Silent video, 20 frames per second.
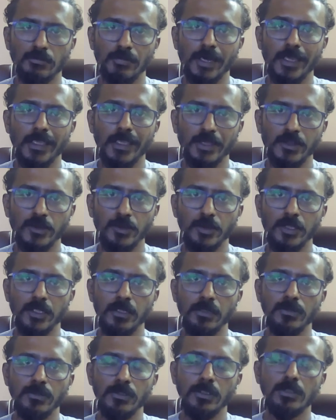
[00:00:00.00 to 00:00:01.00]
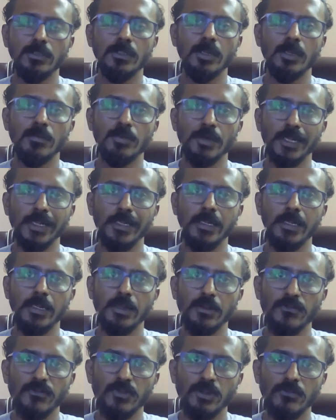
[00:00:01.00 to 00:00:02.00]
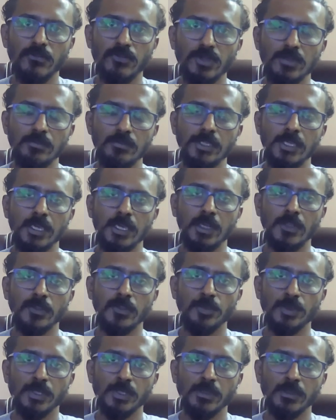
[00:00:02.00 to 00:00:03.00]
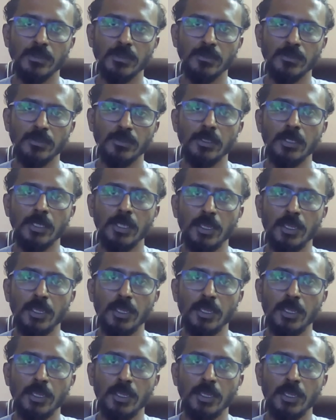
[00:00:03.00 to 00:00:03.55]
My experience is completely different from your experience.